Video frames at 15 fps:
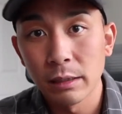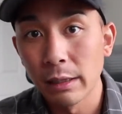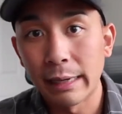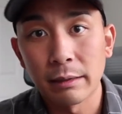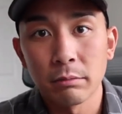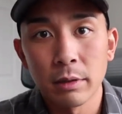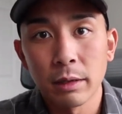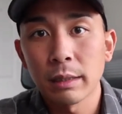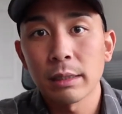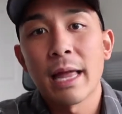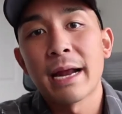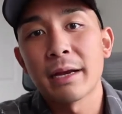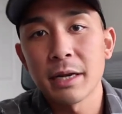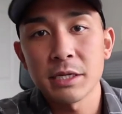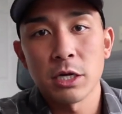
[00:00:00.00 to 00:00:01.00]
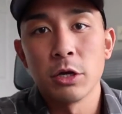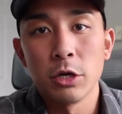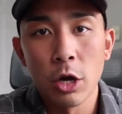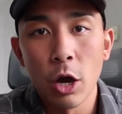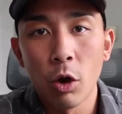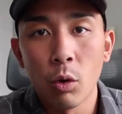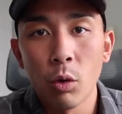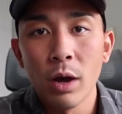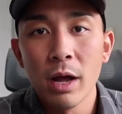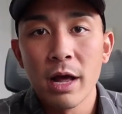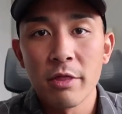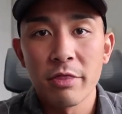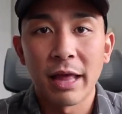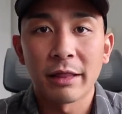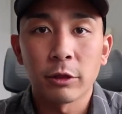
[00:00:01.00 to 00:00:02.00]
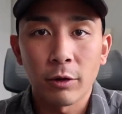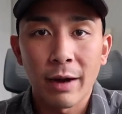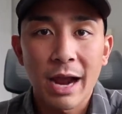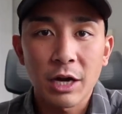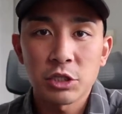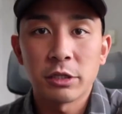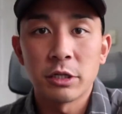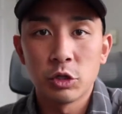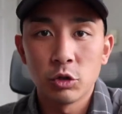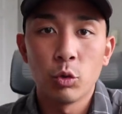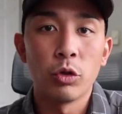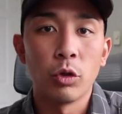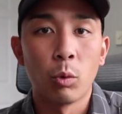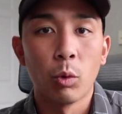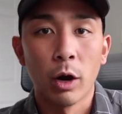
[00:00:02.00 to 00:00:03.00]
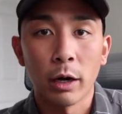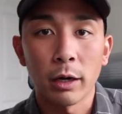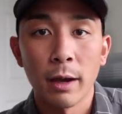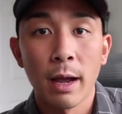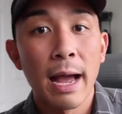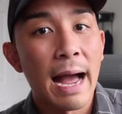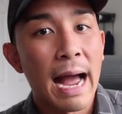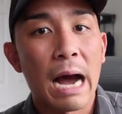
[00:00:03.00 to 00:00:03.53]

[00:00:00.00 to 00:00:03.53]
Like the client doesn't know that they're actually doing the work.